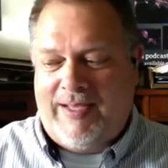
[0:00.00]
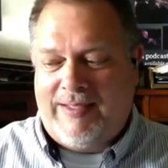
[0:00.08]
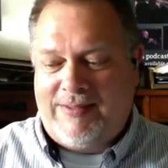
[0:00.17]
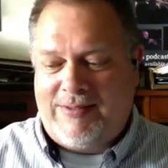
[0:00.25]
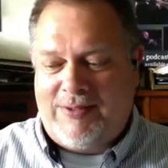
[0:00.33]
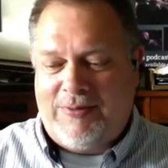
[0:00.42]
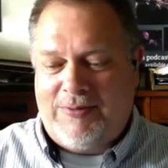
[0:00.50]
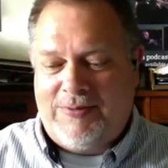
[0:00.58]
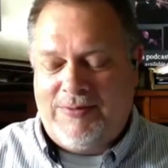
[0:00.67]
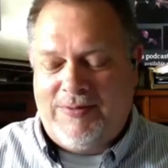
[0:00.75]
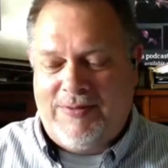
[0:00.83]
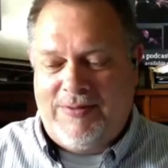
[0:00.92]
So
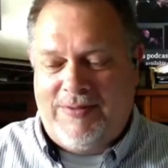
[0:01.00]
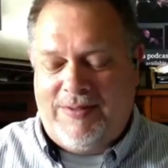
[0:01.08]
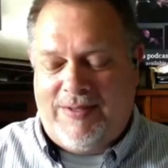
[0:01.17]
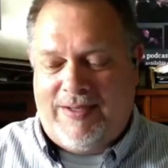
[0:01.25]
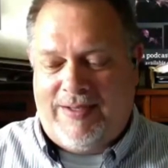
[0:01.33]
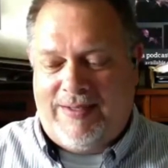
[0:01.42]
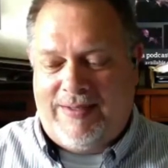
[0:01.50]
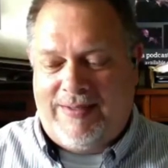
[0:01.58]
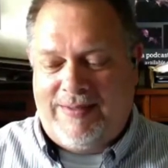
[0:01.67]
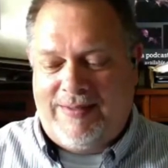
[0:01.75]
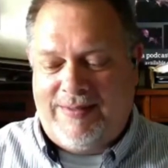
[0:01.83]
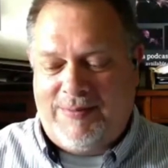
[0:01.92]

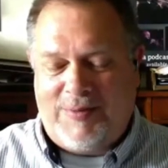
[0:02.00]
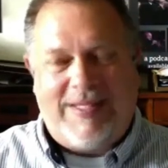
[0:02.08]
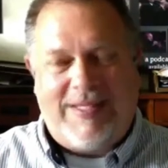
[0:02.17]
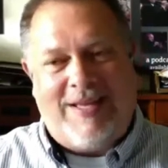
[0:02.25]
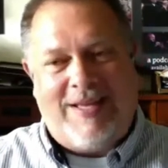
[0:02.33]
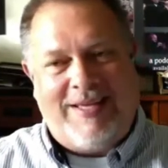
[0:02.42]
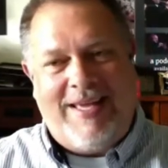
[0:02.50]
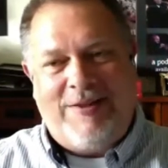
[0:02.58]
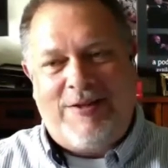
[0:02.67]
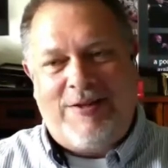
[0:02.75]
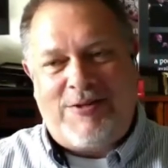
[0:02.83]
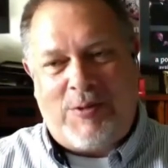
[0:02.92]
we'll see again
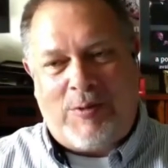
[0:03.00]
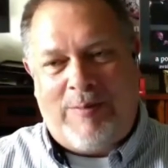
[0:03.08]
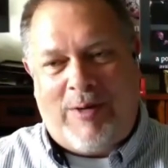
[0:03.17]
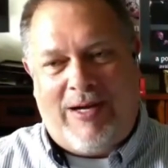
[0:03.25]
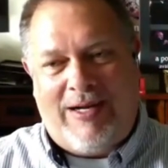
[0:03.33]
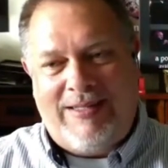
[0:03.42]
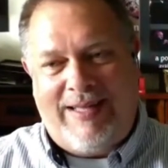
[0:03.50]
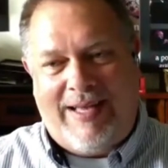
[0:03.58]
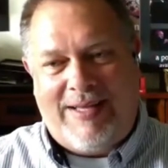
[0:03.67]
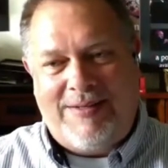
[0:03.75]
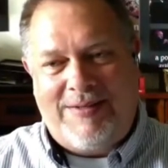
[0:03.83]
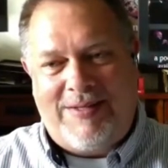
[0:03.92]
the story behind
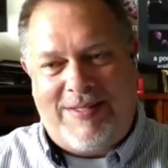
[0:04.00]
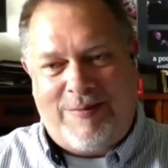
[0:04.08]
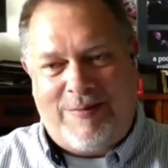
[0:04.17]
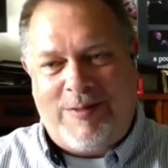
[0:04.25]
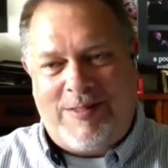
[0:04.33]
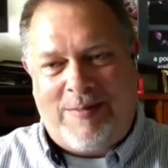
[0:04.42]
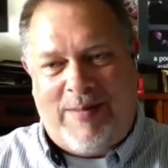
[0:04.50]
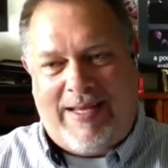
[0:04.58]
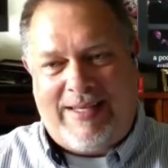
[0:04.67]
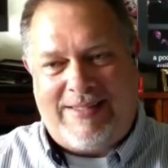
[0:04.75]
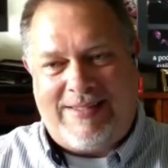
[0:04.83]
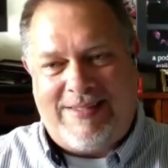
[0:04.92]
that, the difference it
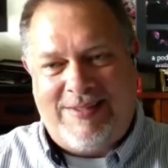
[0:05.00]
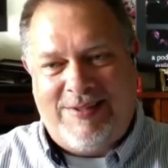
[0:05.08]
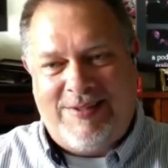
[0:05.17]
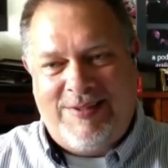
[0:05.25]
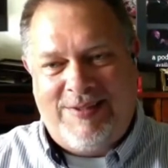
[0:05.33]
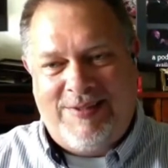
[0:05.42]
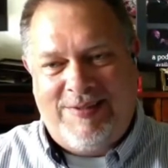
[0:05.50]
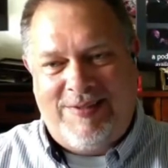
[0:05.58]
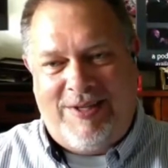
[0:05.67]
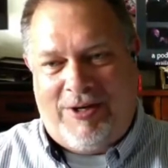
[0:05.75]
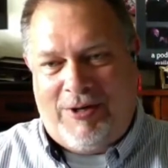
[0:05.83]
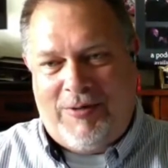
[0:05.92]
makes.
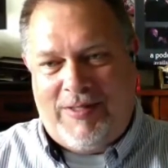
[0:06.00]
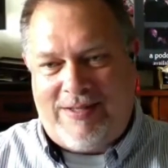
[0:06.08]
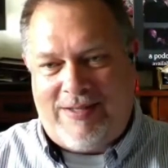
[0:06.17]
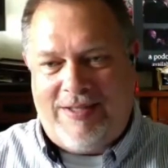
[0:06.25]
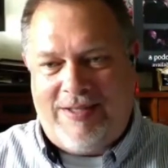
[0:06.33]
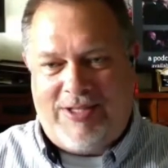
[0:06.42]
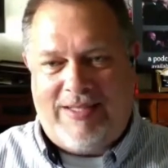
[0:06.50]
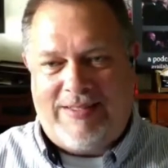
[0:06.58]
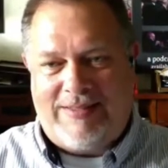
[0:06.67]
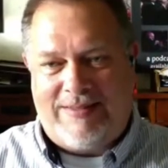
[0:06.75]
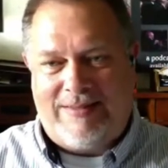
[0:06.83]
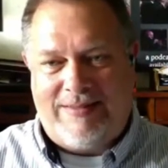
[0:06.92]
It's not
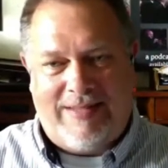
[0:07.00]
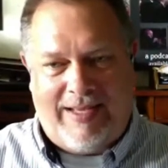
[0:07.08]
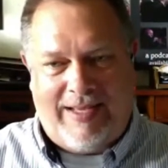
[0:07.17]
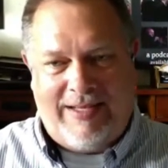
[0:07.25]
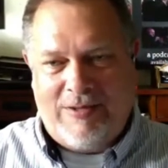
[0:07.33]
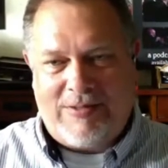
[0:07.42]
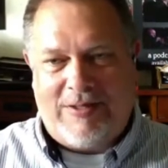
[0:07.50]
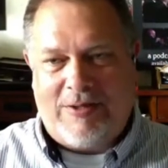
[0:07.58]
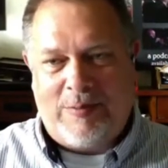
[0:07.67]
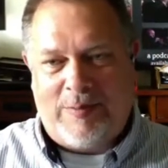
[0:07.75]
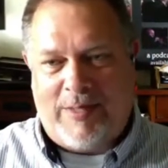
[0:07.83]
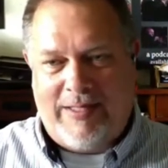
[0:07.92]
just, hey, here's
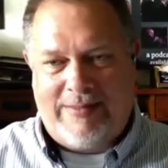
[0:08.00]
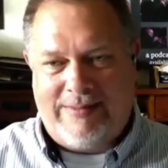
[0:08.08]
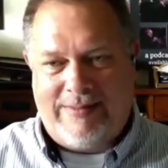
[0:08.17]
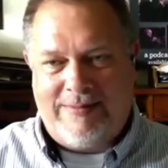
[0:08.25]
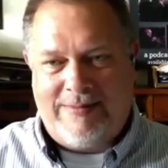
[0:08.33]
another piece.